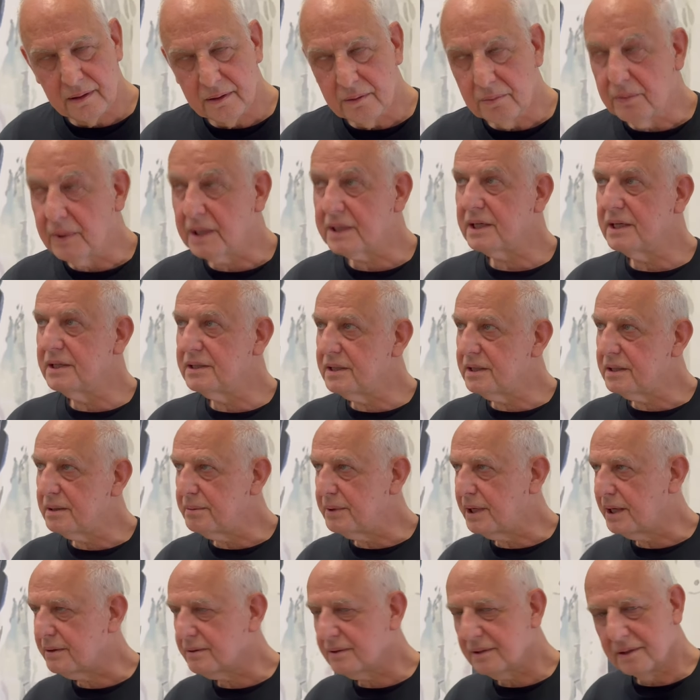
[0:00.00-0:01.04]
What is it
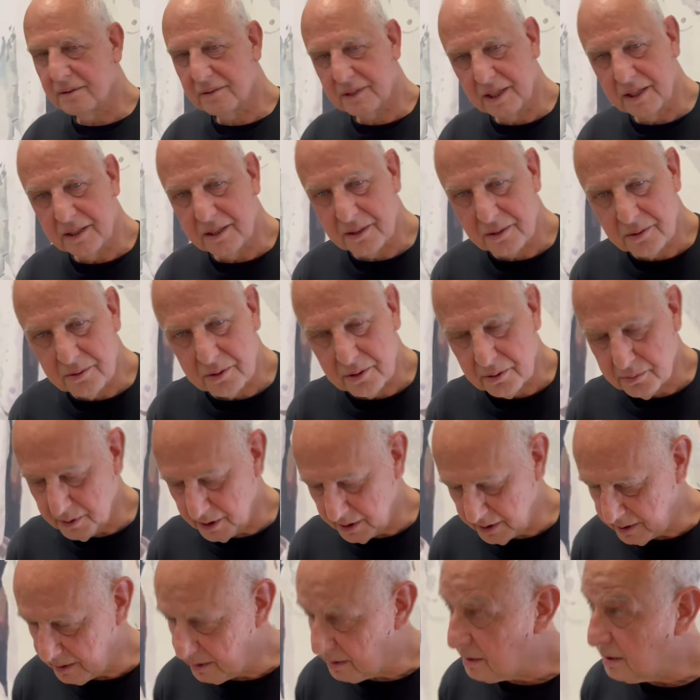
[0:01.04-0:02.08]
about? Okay, a good
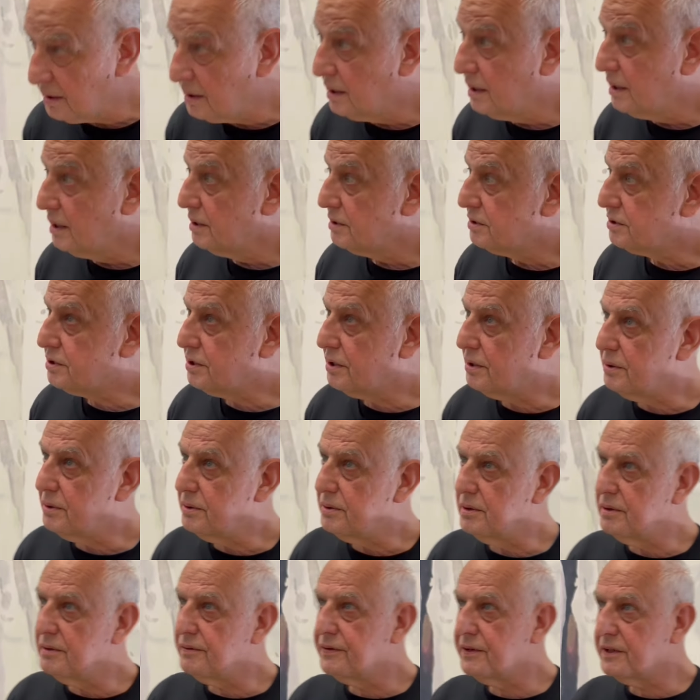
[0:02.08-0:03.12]
question.
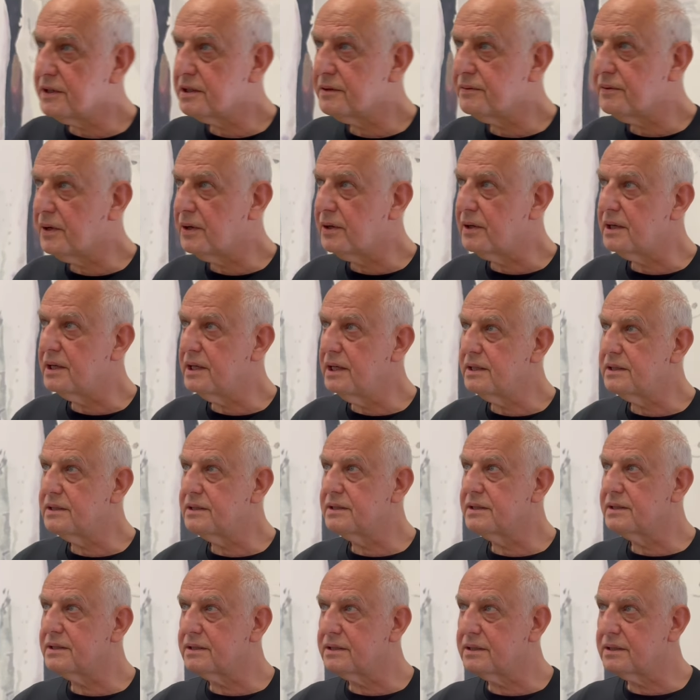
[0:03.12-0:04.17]
So, first of all,
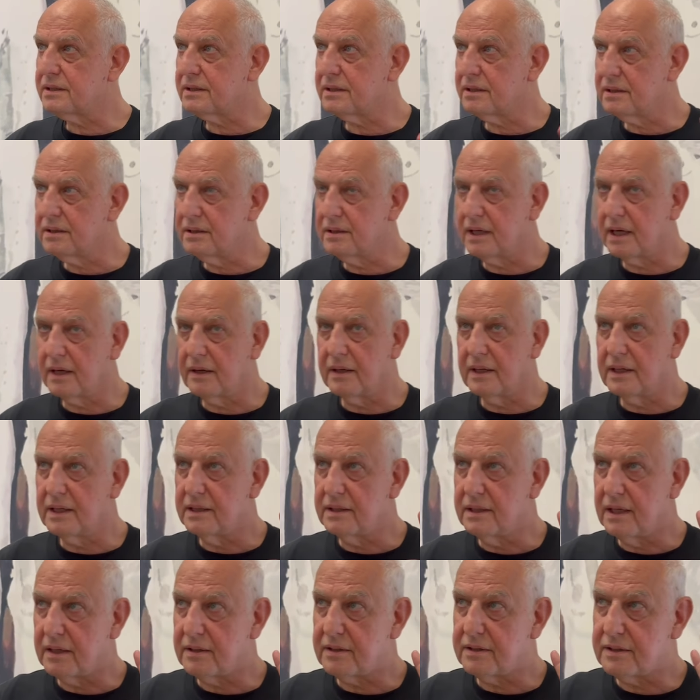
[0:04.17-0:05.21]

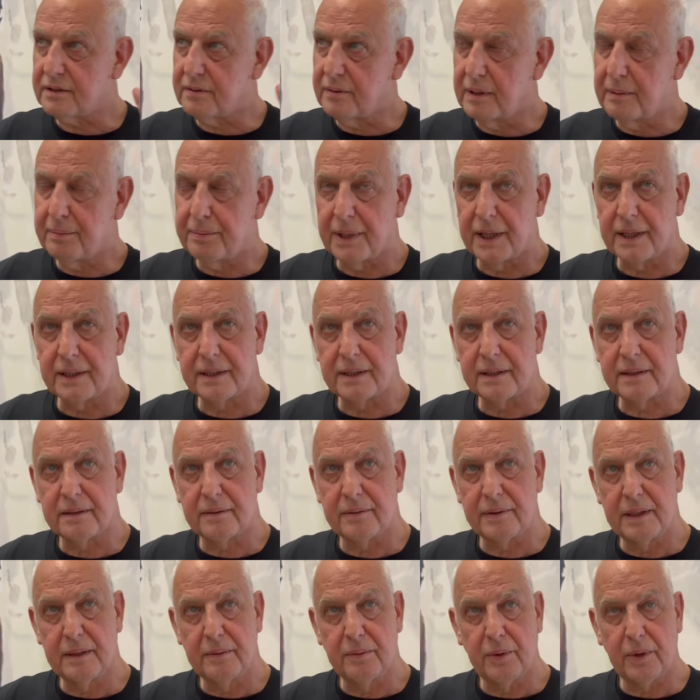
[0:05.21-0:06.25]
there's
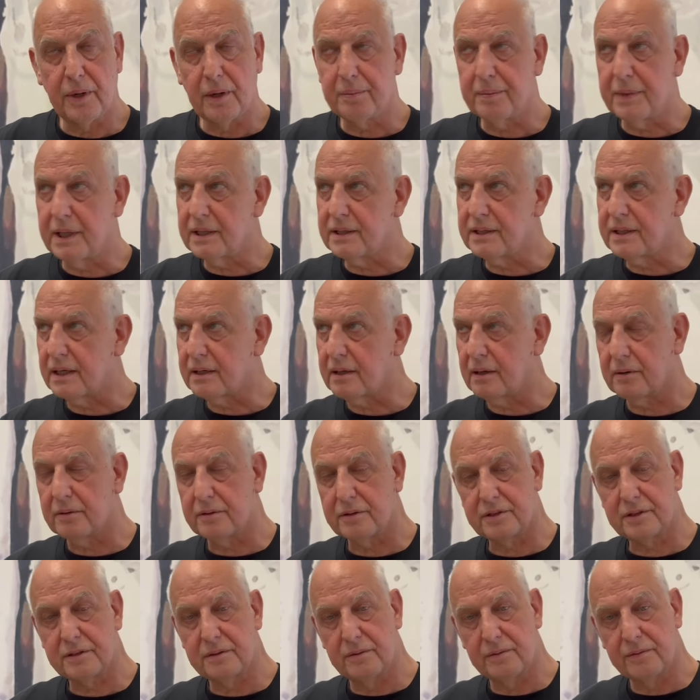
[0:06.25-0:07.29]
three wall paintings that are
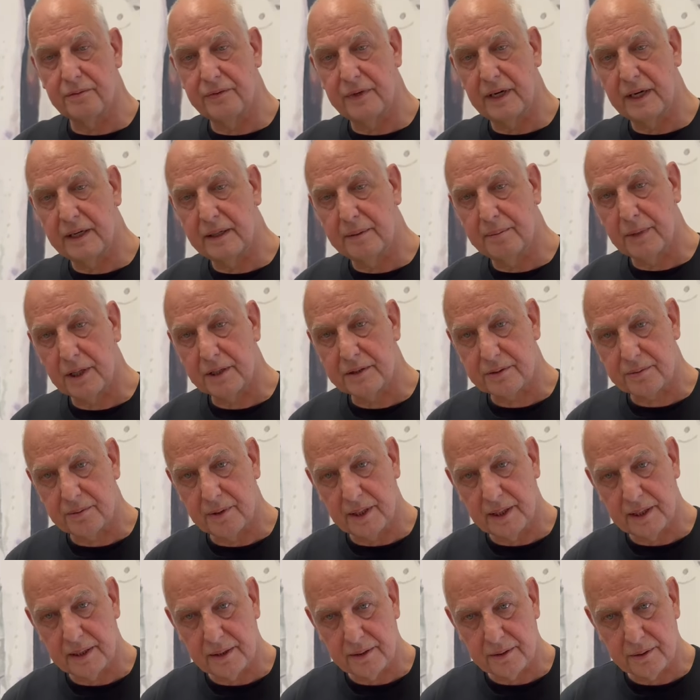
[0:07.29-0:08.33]
very much
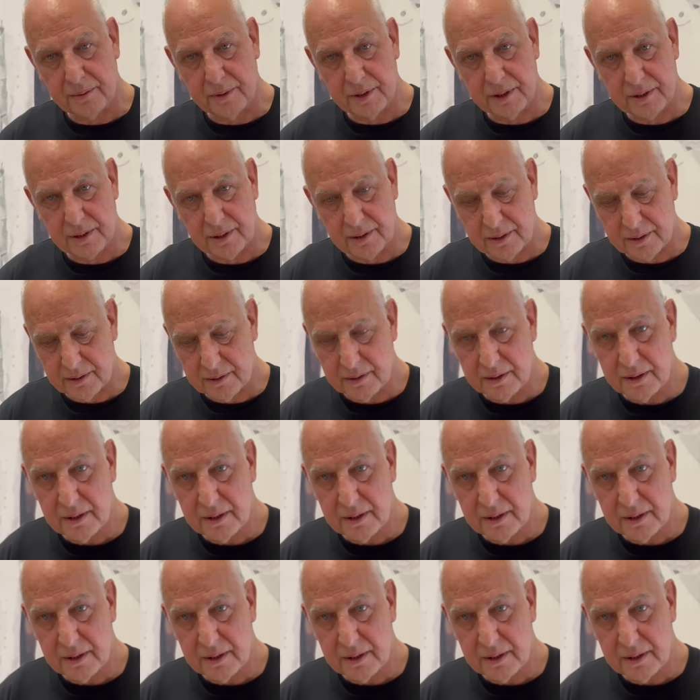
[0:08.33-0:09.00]
related to each other.